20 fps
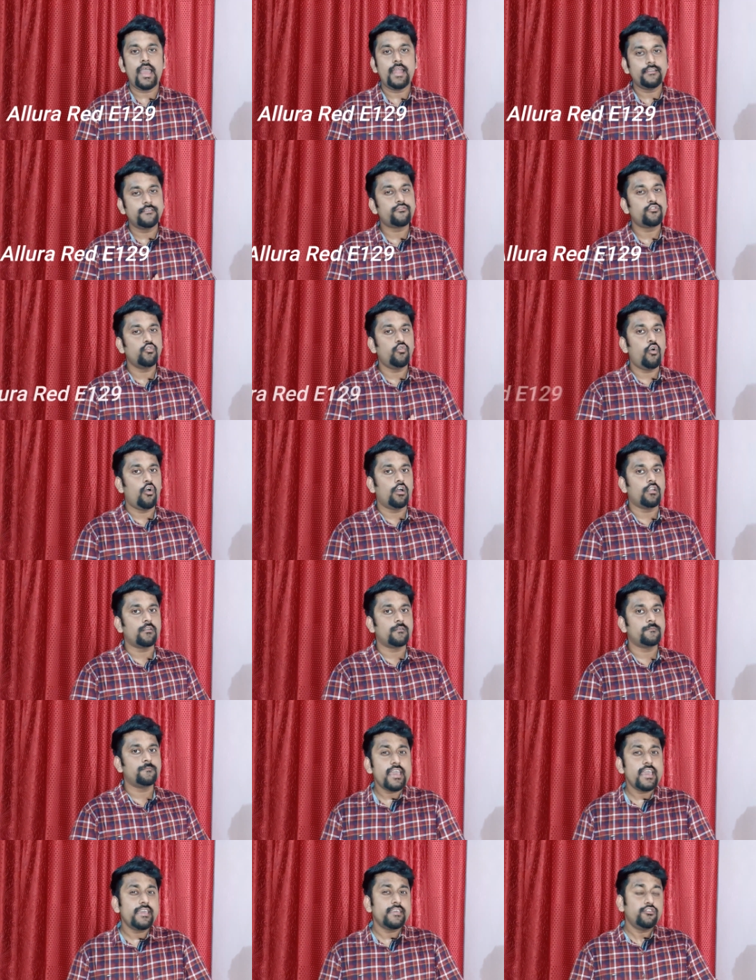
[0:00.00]
and so on.
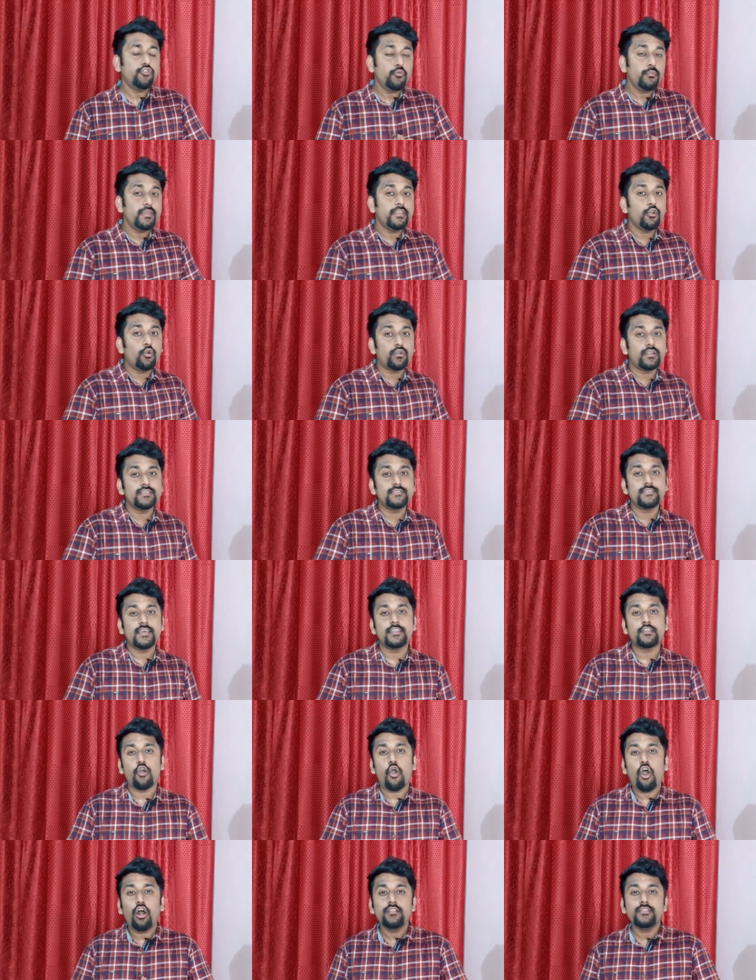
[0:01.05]
Hey, you may notice
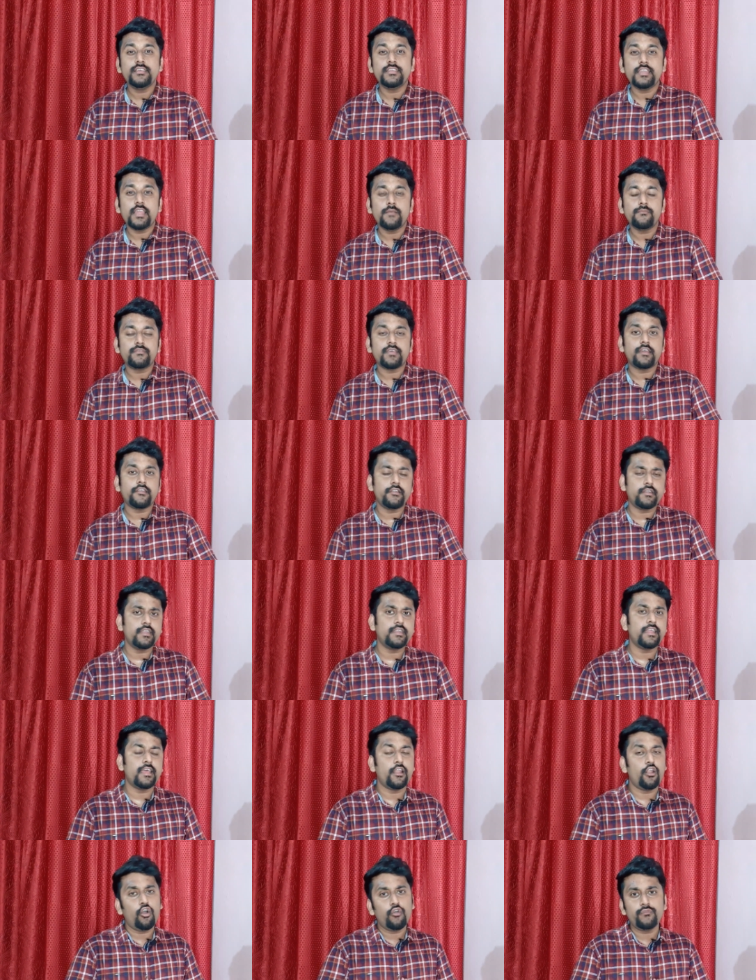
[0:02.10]
that all the names are written
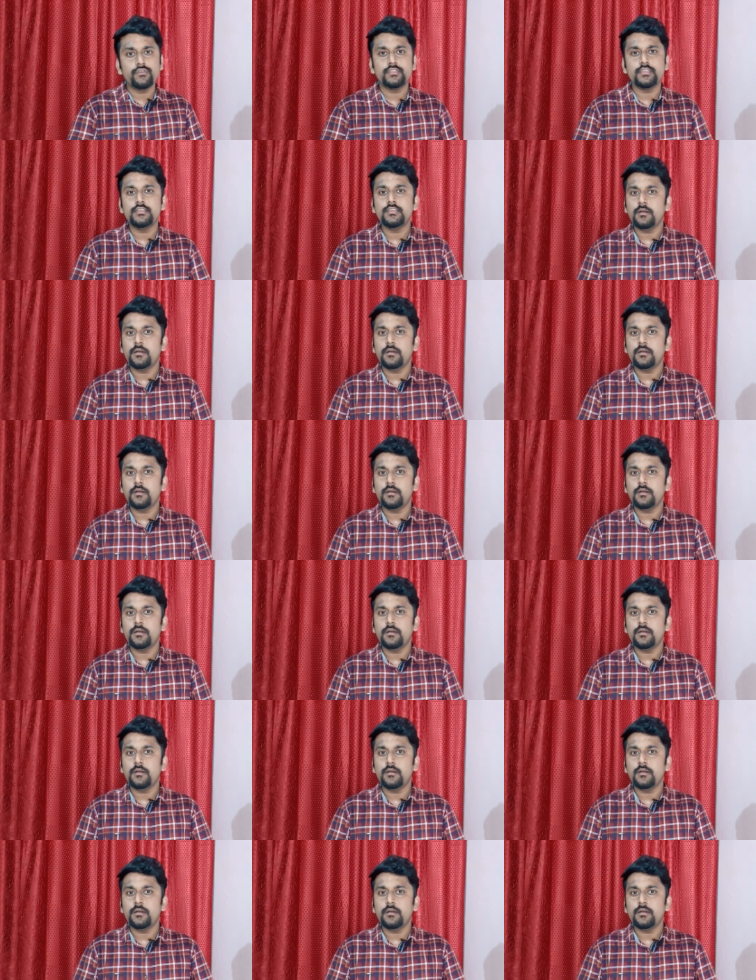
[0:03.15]
along with the